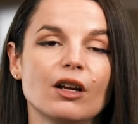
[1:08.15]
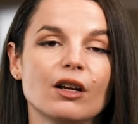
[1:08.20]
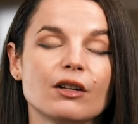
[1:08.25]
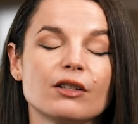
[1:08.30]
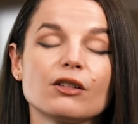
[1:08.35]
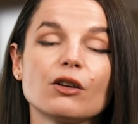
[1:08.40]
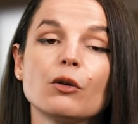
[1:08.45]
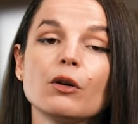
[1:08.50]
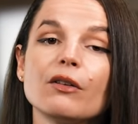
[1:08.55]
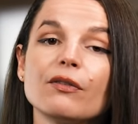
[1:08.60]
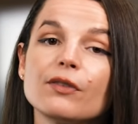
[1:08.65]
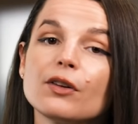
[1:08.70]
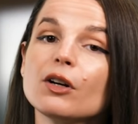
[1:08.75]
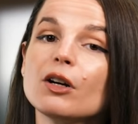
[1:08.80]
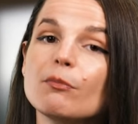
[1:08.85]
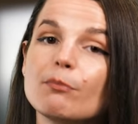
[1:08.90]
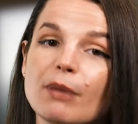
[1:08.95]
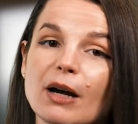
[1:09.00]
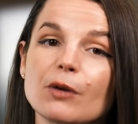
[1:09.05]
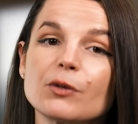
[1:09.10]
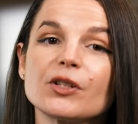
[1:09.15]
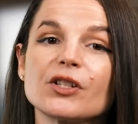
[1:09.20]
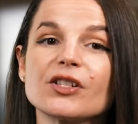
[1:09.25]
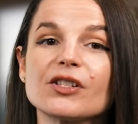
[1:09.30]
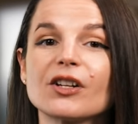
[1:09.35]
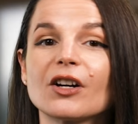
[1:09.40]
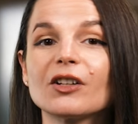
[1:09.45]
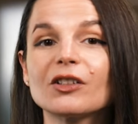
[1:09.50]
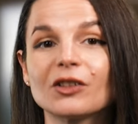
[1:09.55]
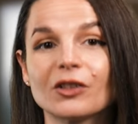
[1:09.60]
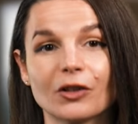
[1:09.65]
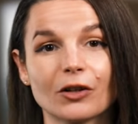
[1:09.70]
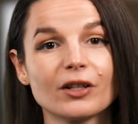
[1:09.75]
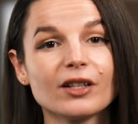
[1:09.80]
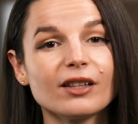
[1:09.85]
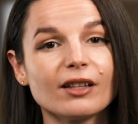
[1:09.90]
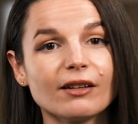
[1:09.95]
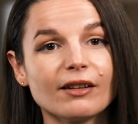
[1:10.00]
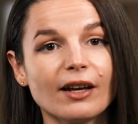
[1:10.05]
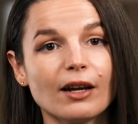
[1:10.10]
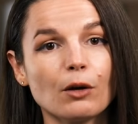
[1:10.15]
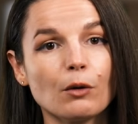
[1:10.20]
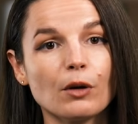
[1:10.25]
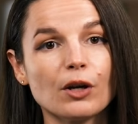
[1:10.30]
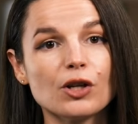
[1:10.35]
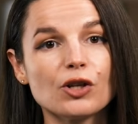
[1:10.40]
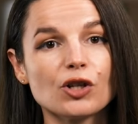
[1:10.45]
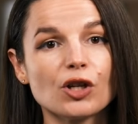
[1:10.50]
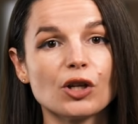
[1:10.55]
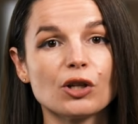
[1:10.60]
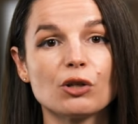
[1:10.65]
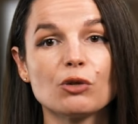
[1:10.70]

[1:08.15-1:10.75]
So if you're about to start learning the language,